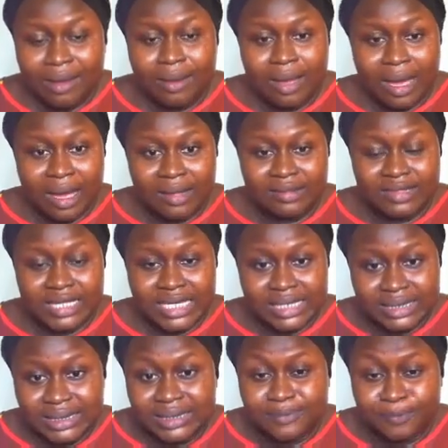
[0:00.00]
Are
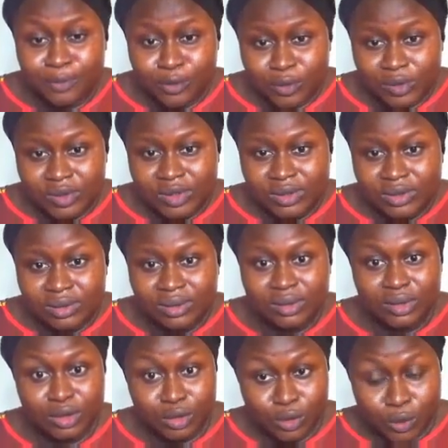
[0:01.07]
these books
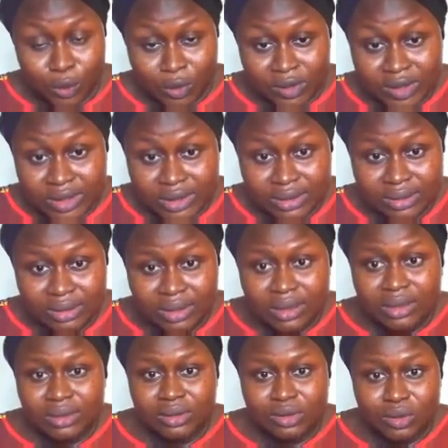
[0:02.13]
yours?
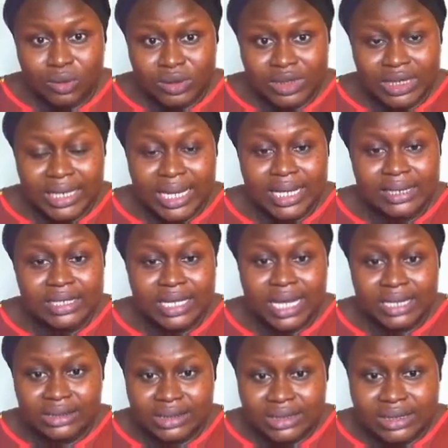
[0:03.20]
Underline the
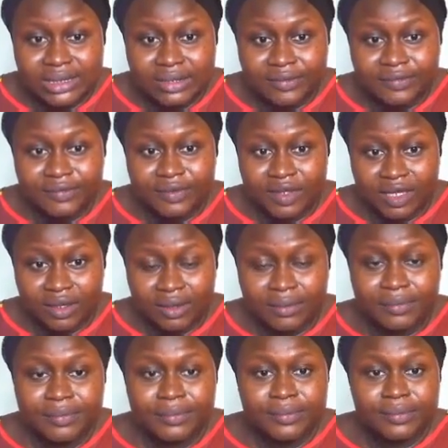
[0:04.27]
adjective there.
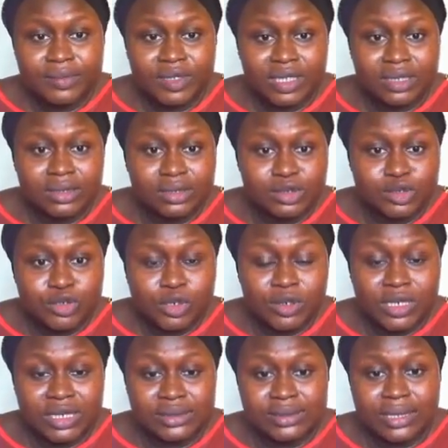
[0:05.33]
Then the third
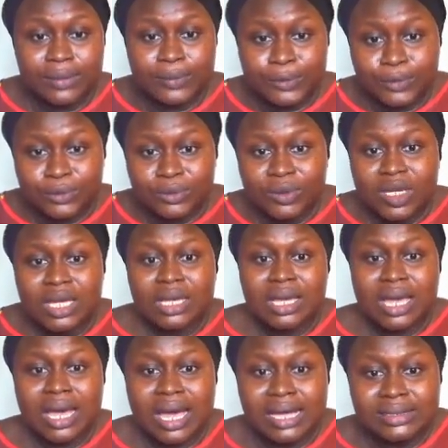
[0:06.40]
example,
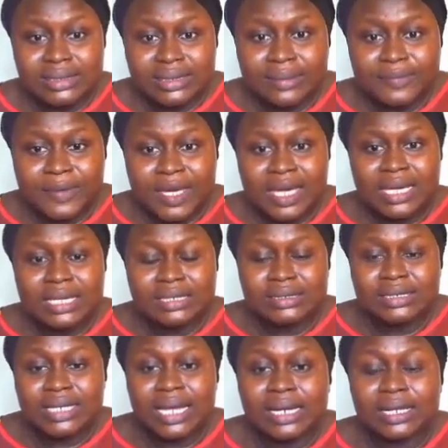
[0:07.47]
Asabe
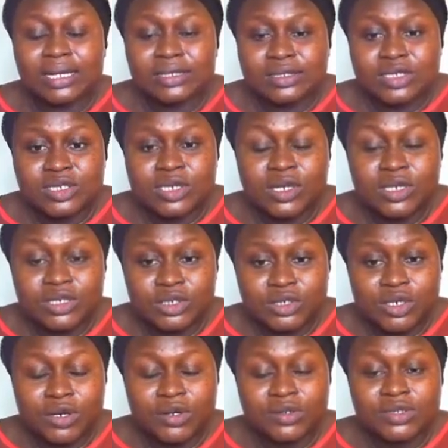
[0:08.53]
is an
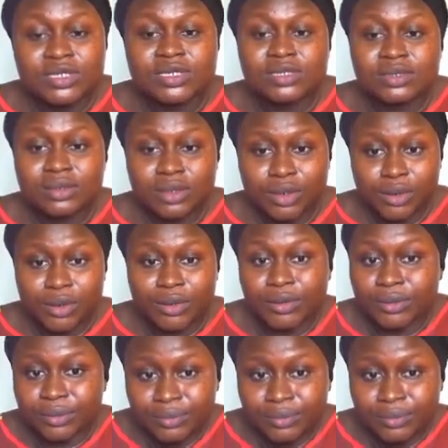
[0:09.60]
intelligent girl.